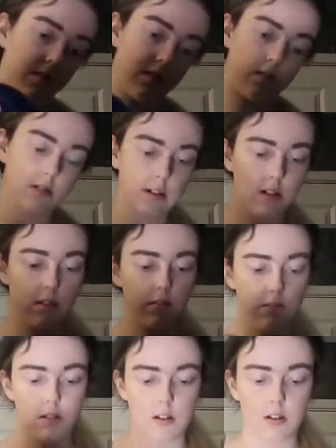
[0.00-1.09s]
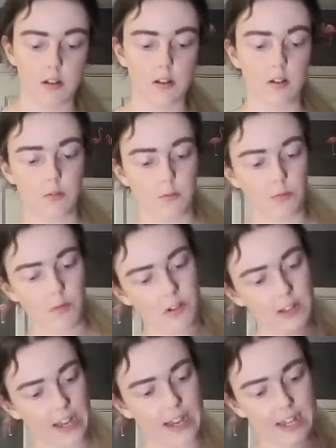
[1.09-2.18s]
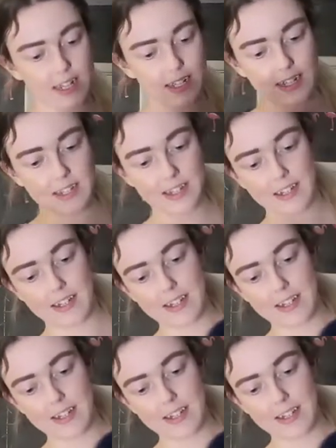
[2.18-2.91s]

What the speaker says: not, what the heck?